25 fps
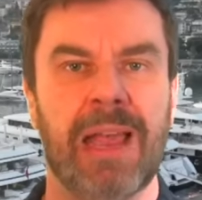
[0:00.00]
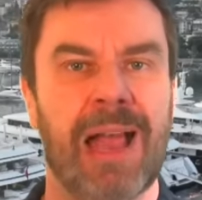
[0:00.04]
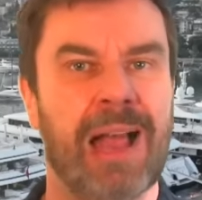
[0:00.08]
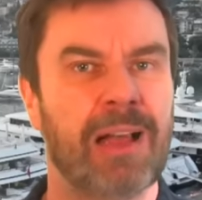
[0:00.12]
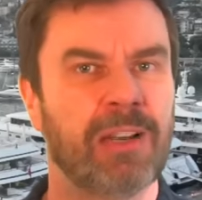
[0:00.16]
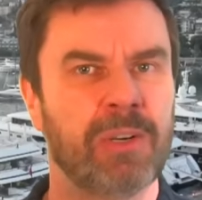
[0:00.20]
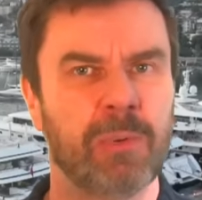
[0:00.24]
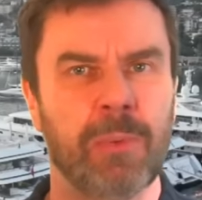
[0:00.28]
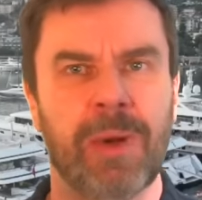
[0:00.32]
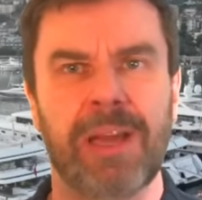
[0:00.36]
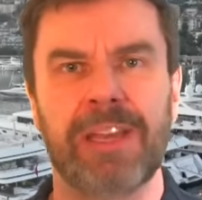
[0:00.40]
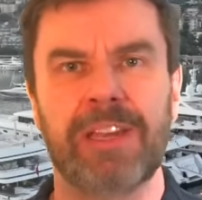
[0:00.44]
How
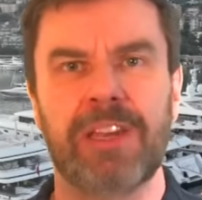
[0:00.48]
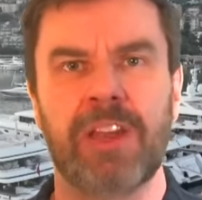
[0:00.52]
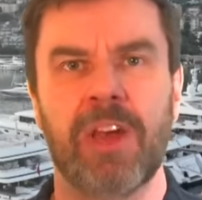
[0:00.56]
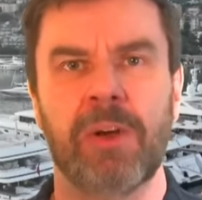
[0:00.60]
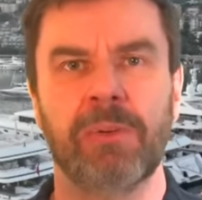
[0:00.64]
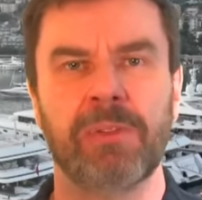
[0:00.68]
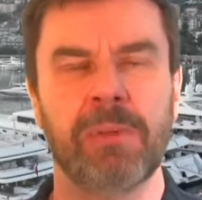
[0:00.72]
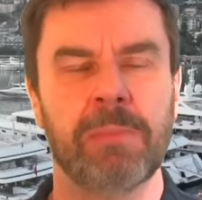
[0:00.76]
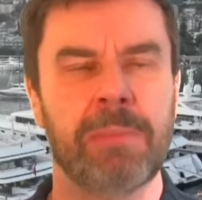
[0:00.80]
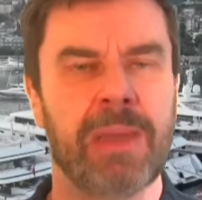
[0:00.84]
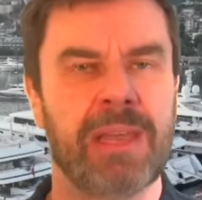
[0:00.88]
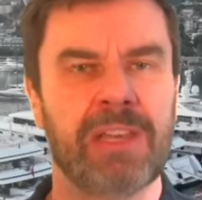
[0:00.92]
do I
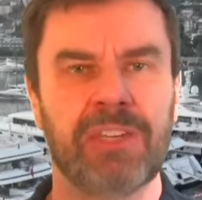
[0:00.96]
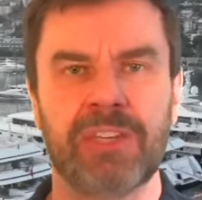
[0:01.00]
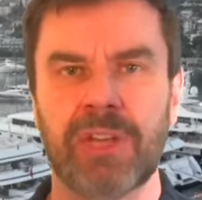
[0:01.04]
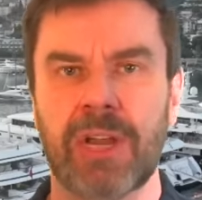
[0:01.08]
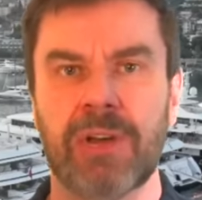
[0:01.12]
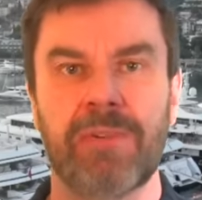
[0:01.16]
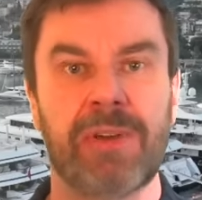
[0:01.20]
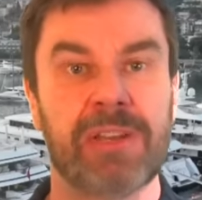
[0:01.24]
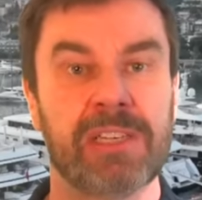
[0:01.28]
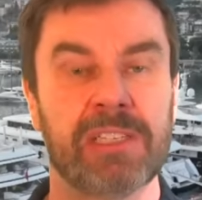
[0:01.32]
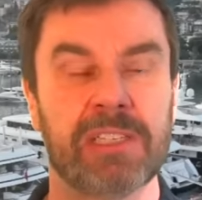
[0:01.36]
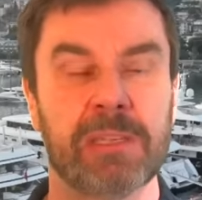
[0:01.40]
know the main
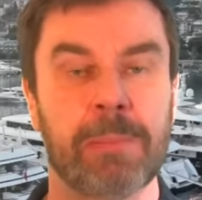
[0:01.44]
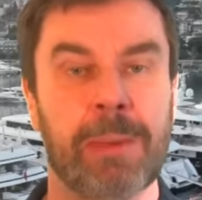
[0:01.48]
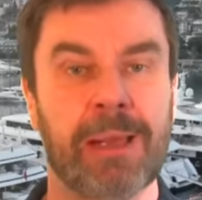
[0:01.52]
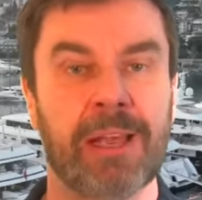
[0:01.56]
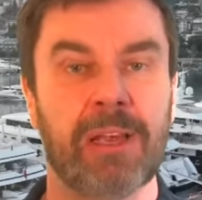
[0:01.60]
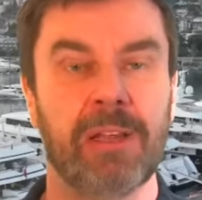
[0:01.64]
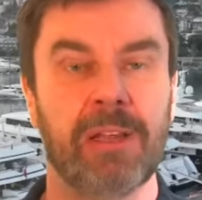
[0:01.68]
generators are back